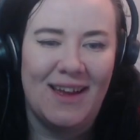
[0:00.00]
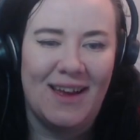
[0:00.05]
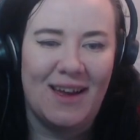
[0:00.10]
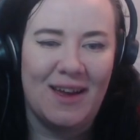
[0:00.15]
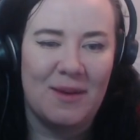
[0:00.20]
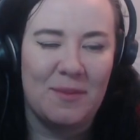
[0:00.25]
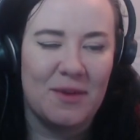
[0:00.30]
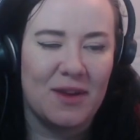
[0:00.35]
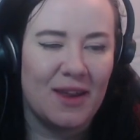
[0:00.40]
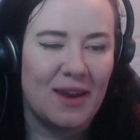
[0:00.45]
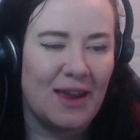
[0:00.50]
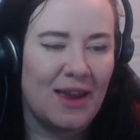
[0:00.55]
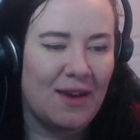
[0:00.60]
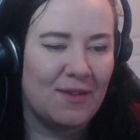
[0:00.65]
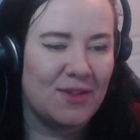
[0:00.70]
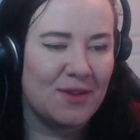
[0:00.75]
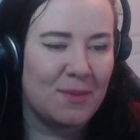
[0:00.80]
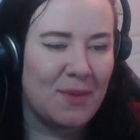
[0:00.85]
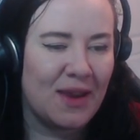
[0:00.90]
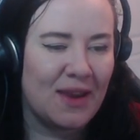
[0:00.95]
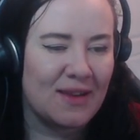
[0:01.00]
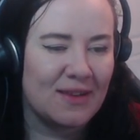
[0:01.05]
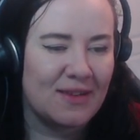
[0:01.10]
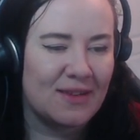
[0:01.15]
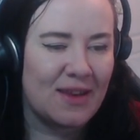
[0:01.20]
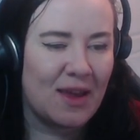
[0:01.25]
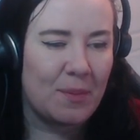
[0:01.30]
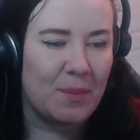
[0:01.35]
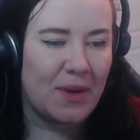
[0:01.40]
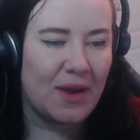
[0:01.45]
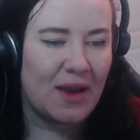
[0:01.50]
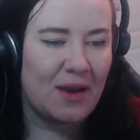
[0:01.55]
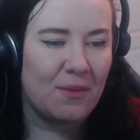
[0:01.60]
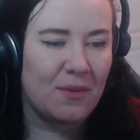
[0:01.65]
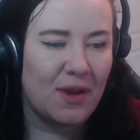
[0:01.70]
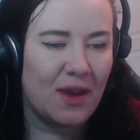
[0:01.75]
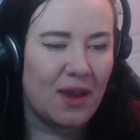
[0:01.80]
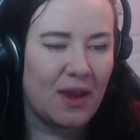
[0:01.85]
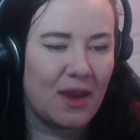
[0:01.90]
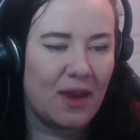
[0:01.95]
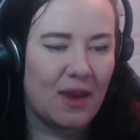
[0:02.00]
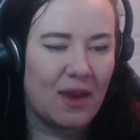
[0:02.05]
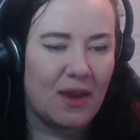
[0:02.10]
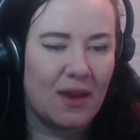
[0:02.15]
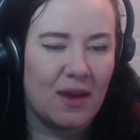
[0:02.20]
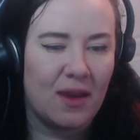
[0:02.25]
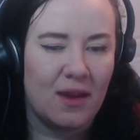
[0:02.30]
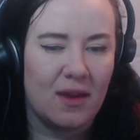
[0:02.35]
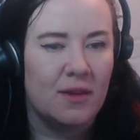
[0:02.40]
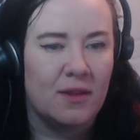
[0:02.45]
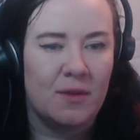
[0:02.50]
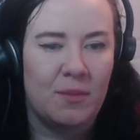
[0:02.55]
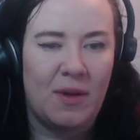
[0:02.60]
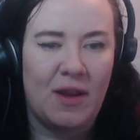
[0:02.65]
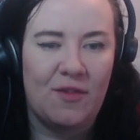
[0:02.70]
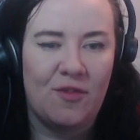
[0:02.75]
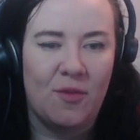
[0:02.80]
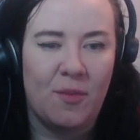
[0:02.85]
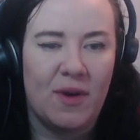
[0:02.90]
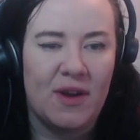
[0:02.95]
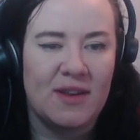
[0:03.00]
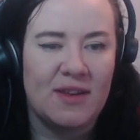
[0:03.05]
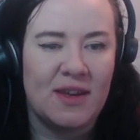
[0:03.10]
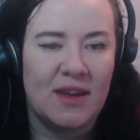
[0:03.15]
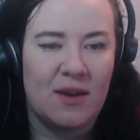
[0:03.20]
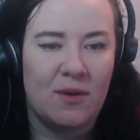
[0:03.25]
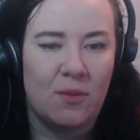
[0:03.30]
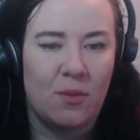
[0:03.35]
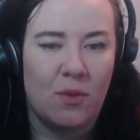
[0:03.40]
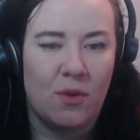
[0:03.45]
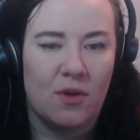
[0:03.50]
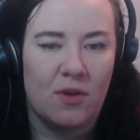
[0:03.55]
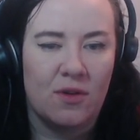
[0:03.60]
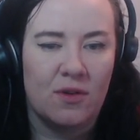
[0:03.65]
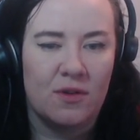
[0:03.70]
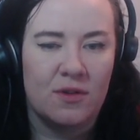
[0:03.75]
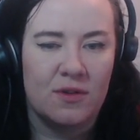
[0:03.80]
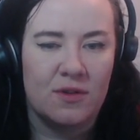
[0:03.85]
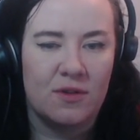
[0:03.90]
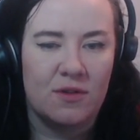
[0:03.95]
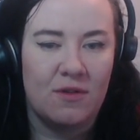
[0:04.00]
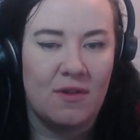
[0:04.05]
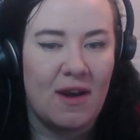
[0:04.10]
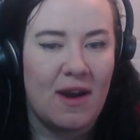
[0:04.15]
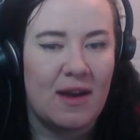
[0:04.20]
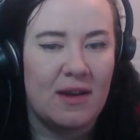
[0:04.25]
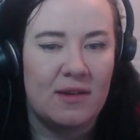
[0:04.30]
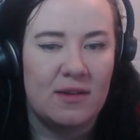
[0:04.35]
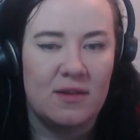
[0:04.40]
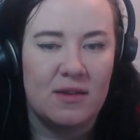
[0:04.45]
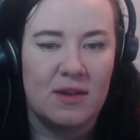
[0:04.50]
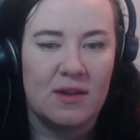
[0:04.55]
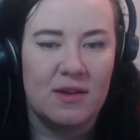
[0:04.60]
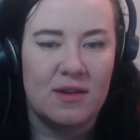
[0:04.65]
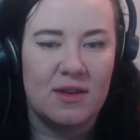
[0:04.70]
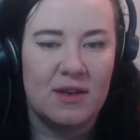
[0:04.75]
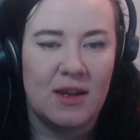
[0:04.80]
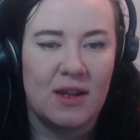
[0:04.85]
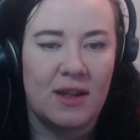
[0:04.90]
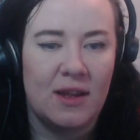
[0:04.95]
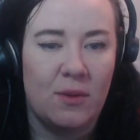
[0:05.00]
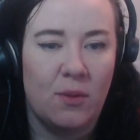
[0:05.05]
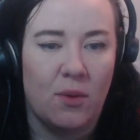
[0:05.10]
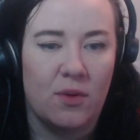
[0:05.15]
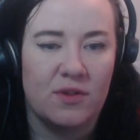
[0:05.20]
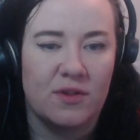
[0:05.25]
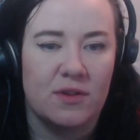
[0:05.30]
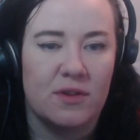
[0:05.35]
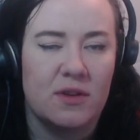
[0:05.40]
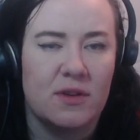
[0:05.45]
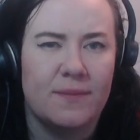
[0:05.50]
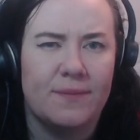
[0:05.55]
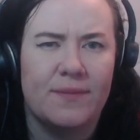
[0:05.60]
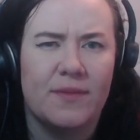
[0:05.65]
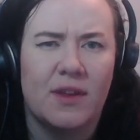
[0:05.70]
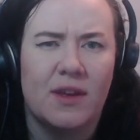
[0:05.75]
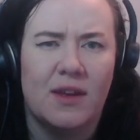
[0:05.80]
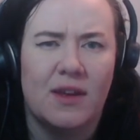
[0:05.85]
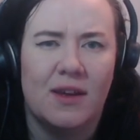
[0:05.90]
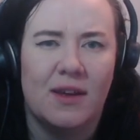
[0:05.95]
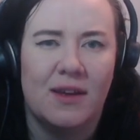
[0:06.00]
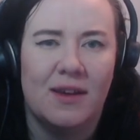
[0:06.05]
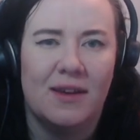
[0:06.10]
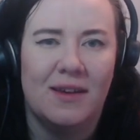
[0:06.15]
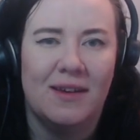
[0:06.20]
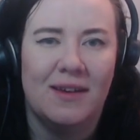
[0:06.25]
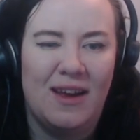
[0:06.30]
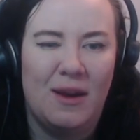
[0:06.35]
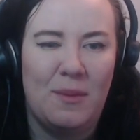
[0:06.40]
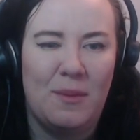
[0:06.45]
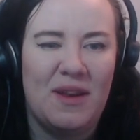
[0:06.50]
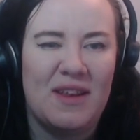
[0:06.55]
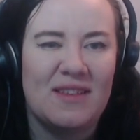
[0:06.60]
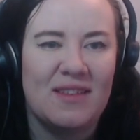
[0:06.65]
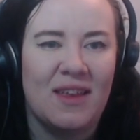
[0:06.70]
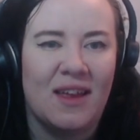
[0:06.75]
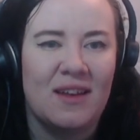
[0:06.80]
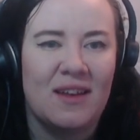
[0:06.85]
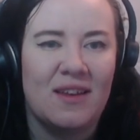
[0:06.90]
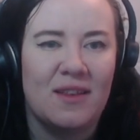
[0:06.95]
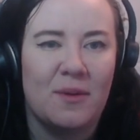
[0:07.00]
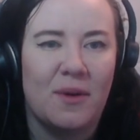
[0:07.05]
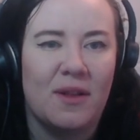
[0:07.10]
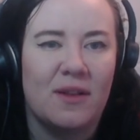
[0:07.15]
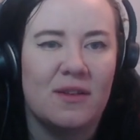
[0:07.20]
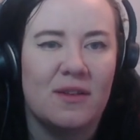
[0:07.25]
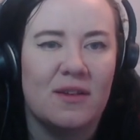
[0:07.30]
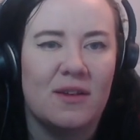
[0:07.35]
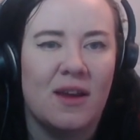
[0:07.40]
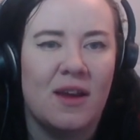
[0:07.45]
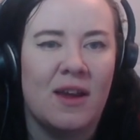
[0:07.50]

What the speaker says: I'm going to have to make a step out here. The platform idea was grand until it wasn't. I mean, it isn't the end of the world.